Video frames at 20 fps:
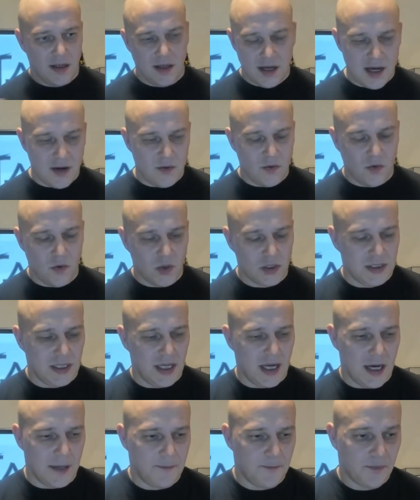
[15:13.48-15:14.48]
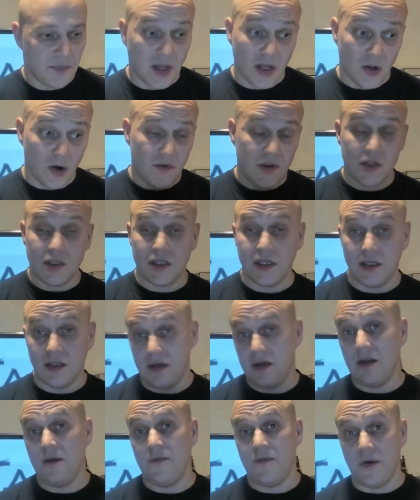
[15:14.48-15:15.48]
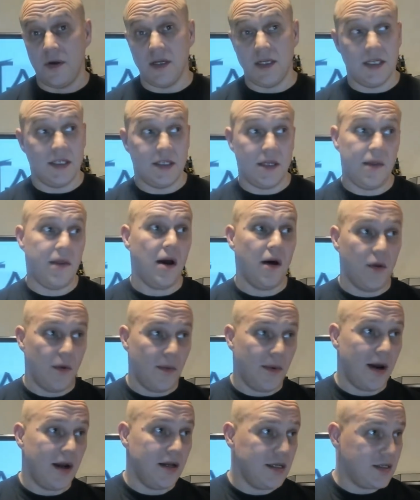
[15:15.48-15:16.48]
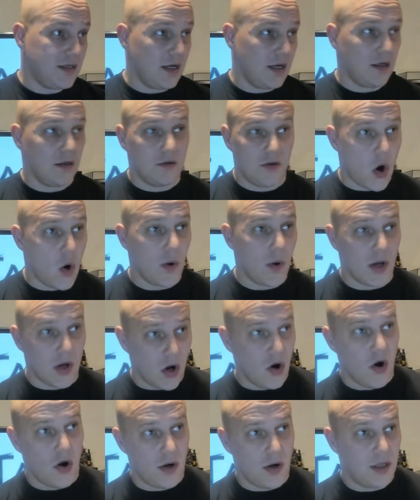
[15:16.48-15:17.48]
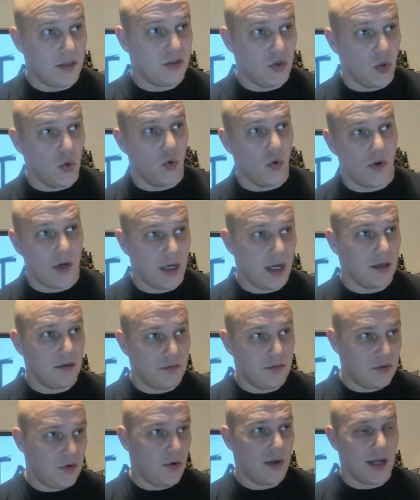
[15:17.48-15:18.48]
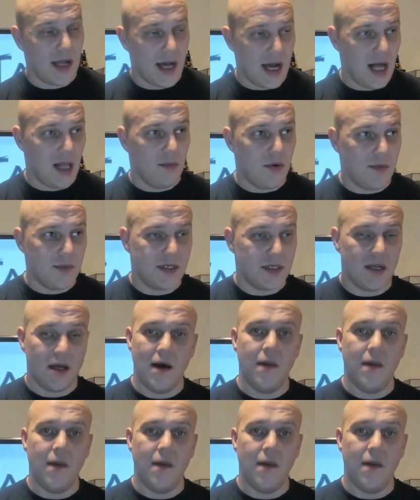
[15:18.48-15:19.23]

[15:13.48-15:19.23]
and whatnot. And obviously the difference is the other band is still going on and touring and doing albums